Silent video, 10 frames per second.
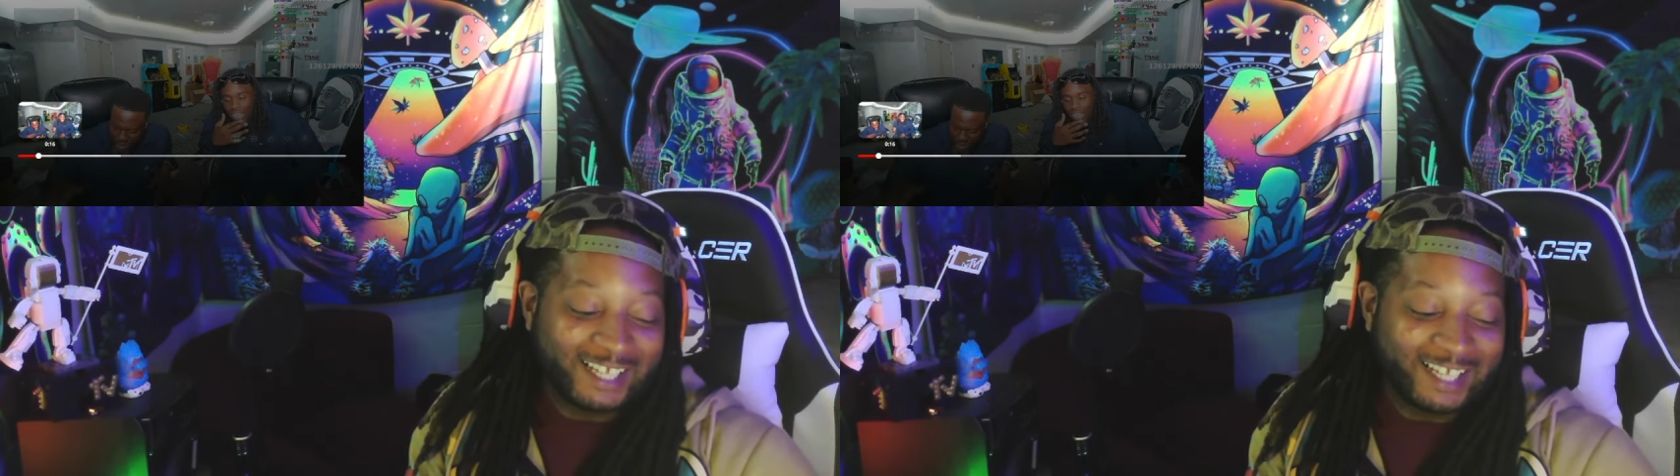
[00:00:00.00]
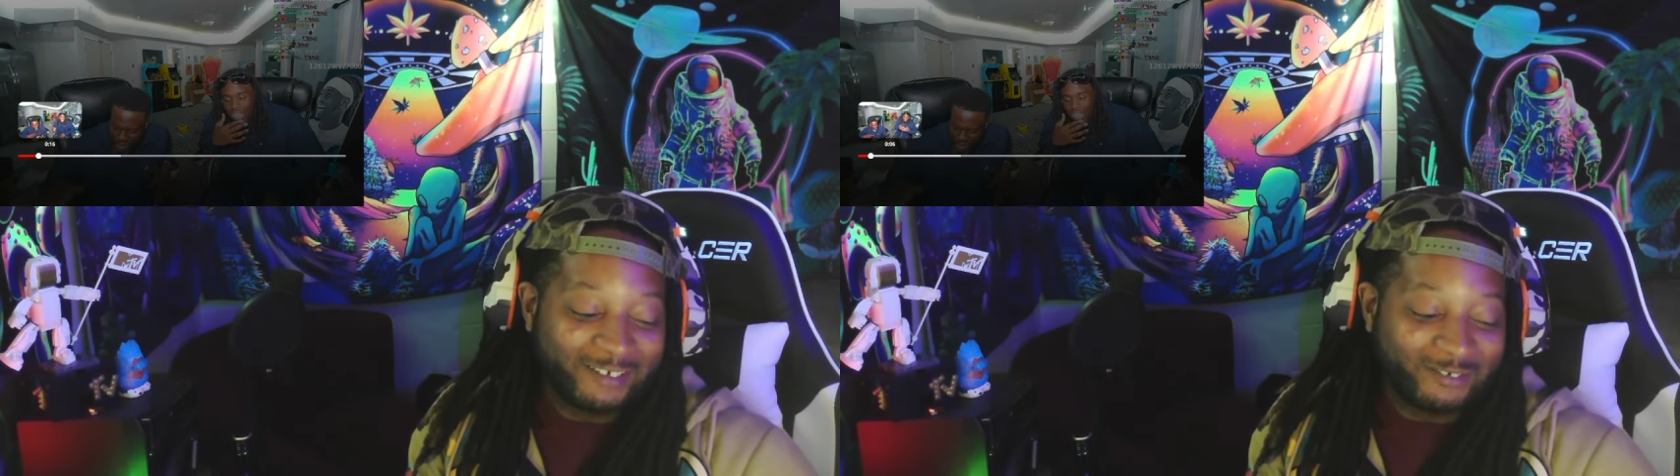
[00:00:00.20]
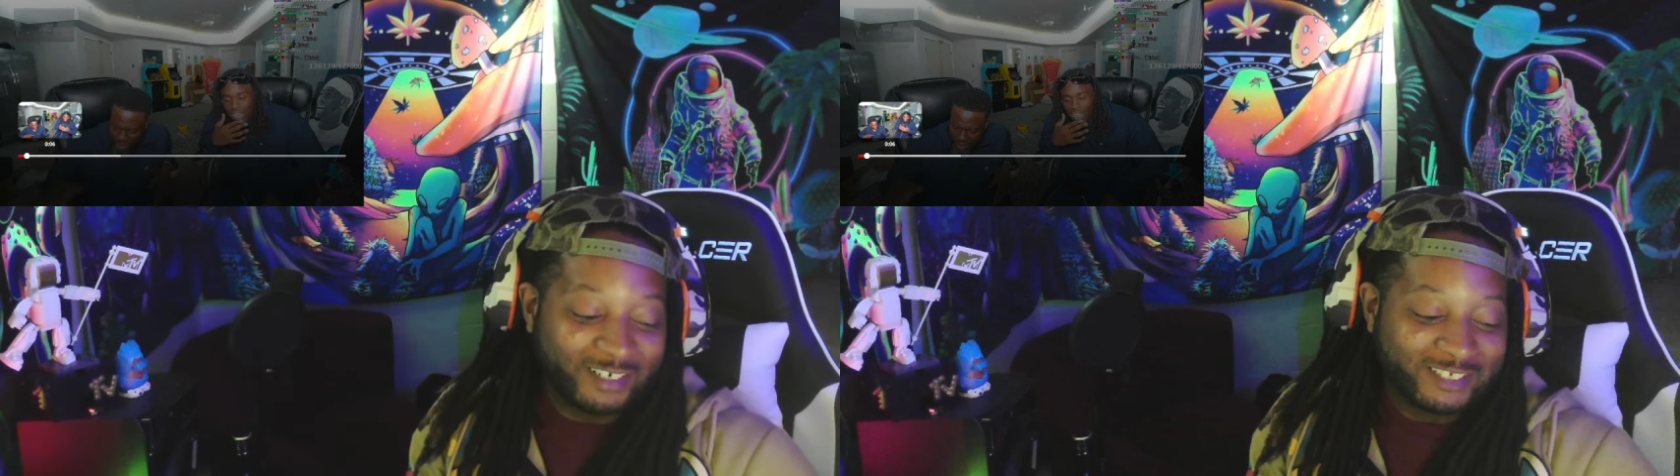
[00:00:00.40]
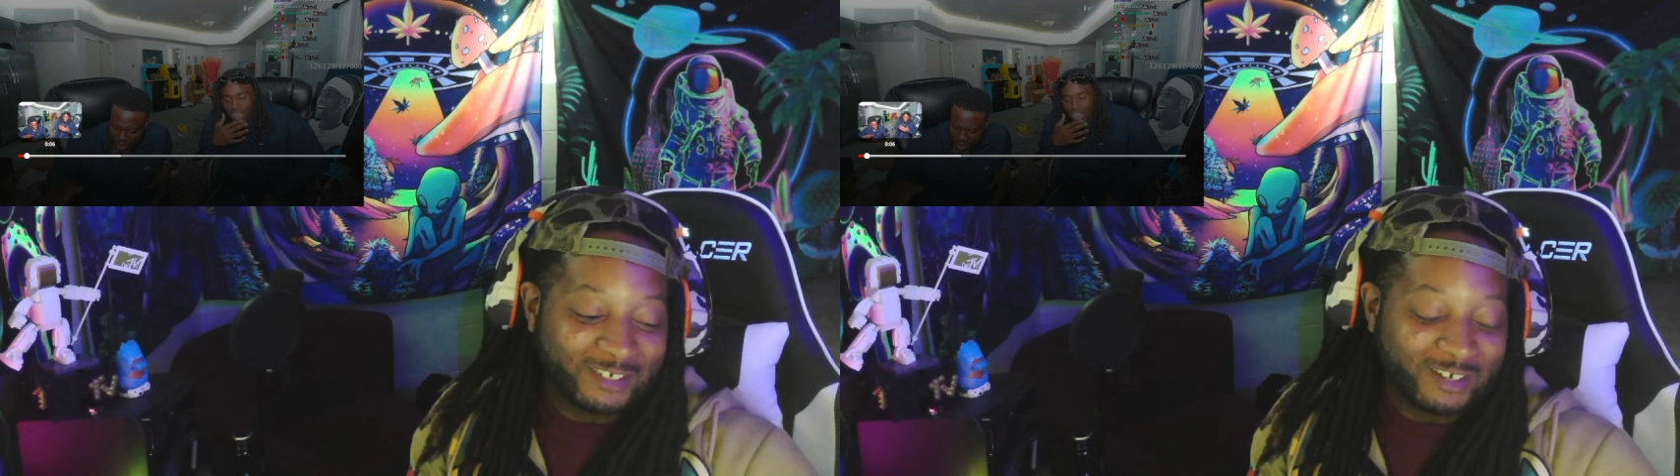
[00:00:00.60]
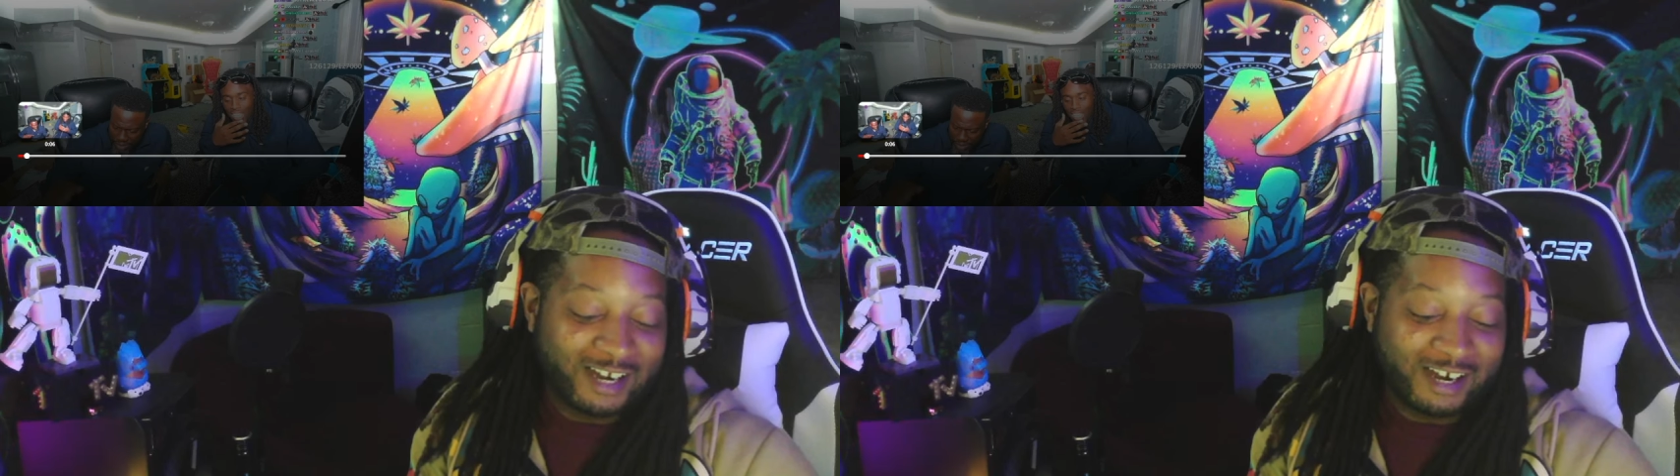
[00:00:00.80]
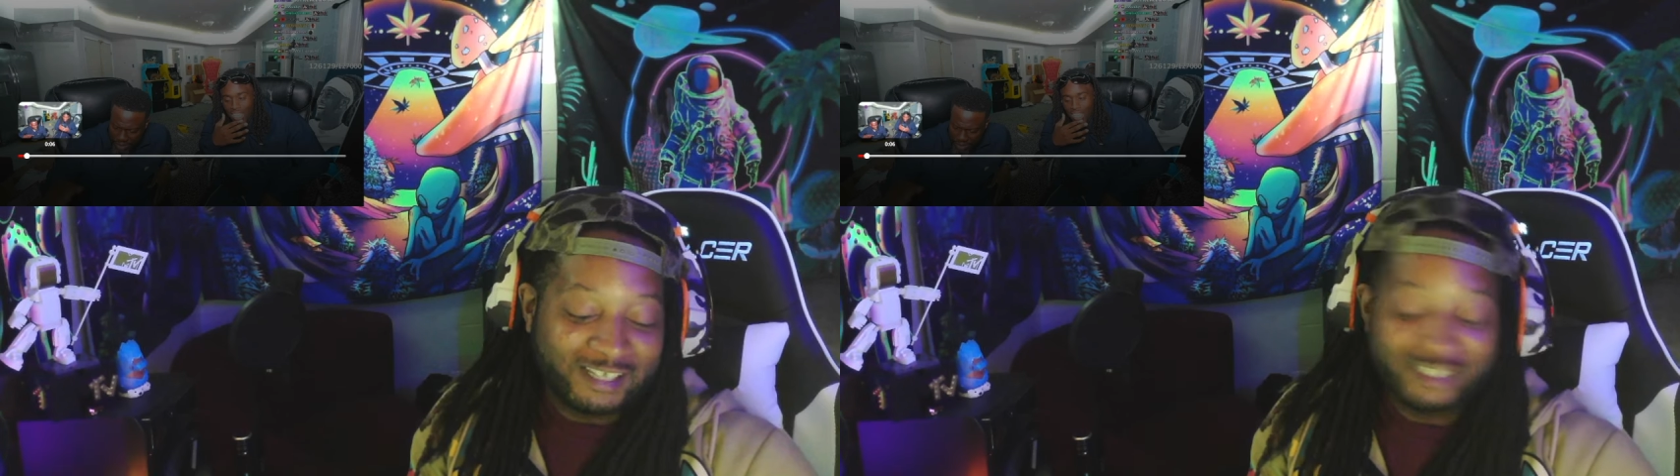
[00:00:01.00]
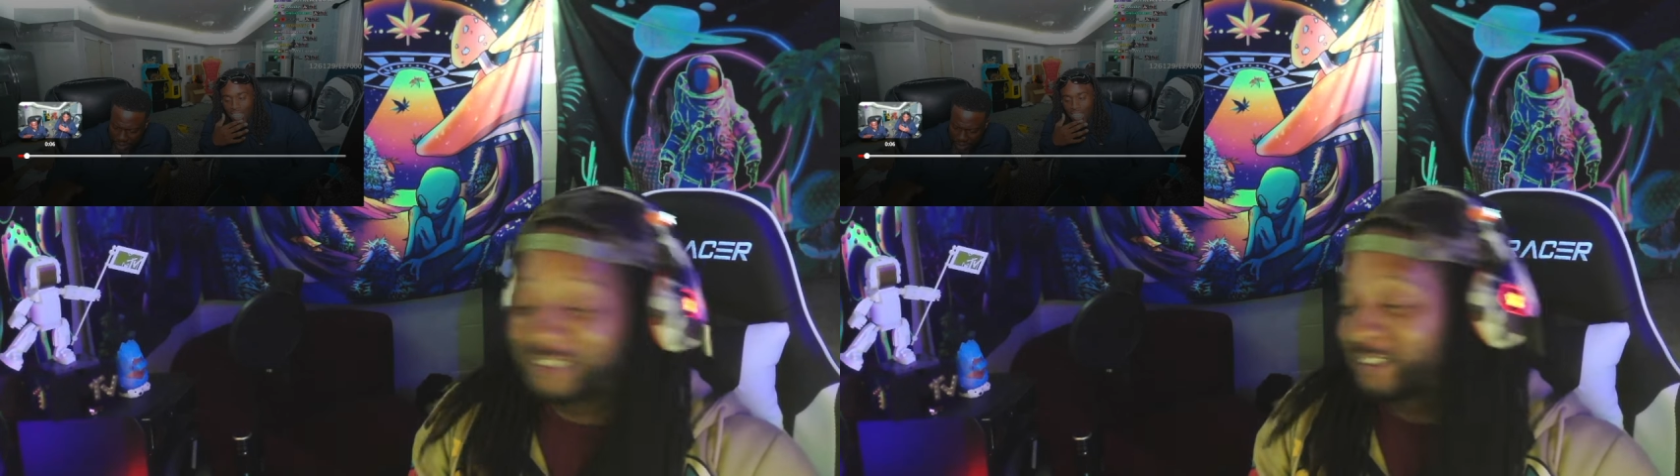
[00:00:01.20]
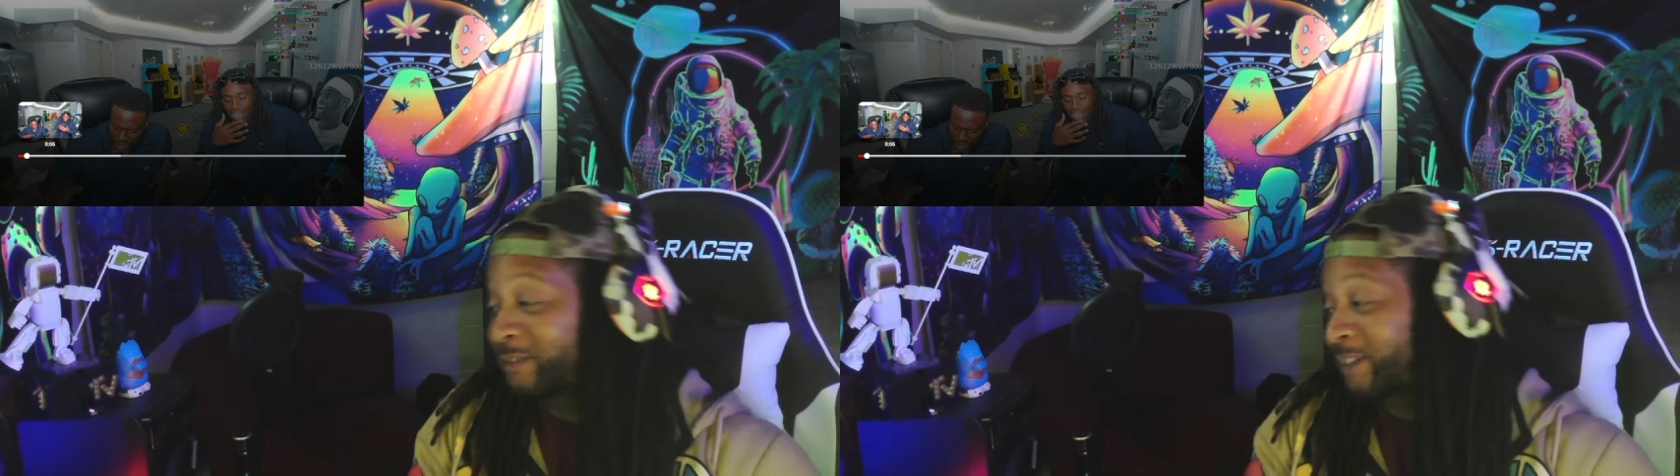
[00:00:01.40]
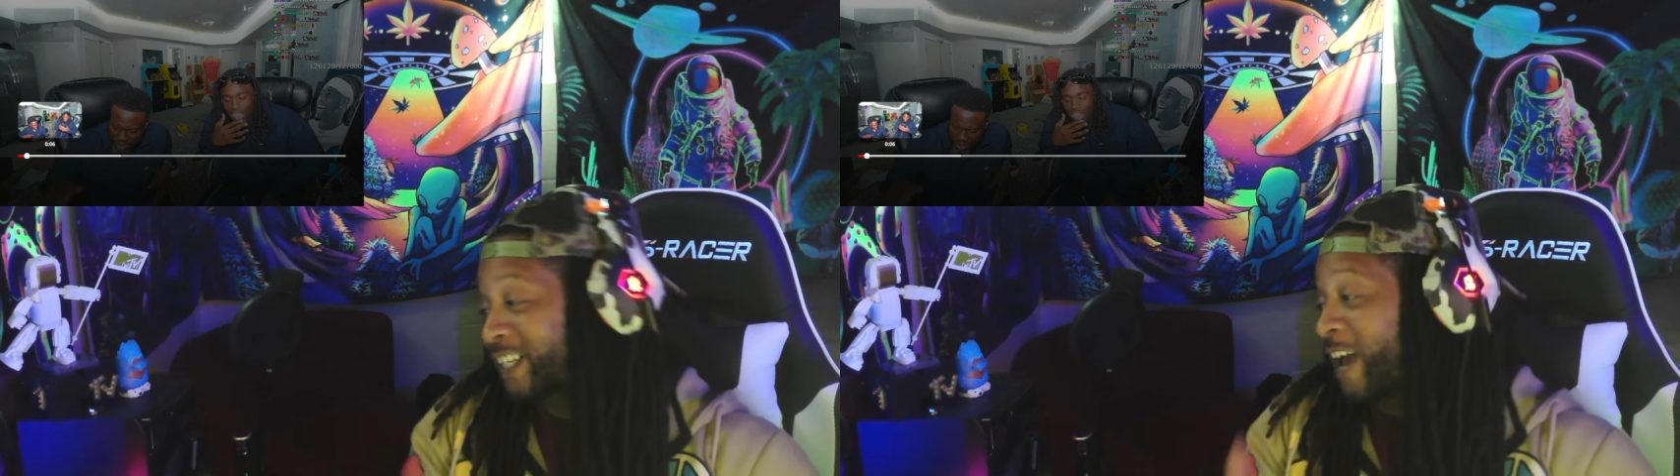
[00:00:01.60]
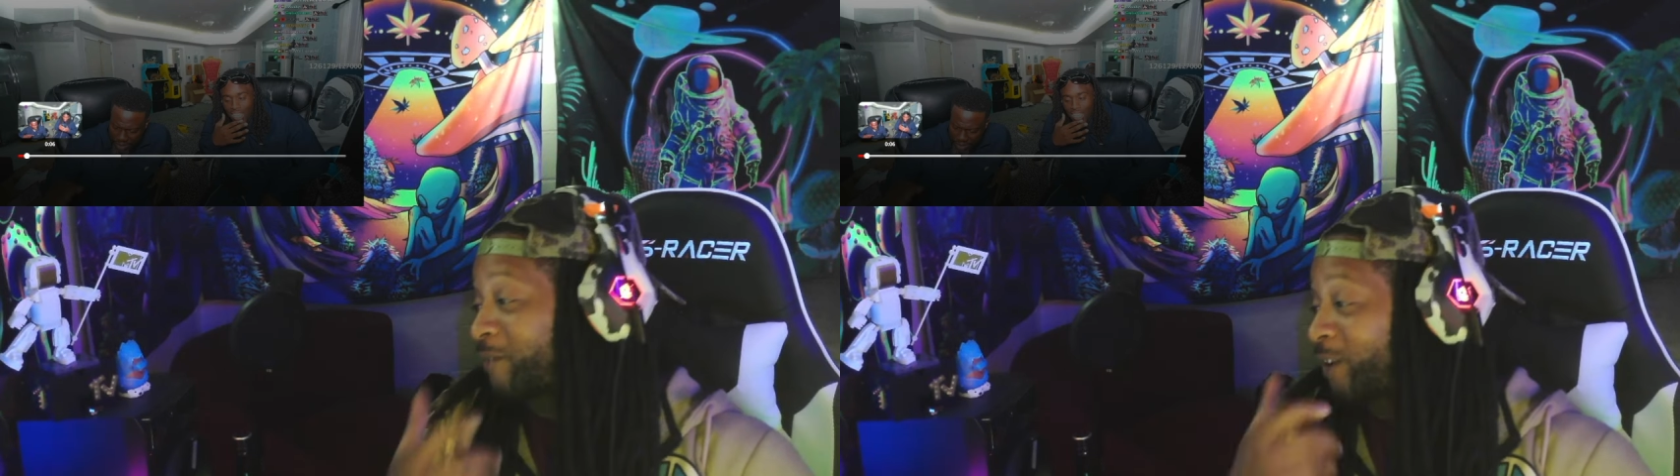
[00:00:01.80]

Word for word: like friend zone Kai, Kevin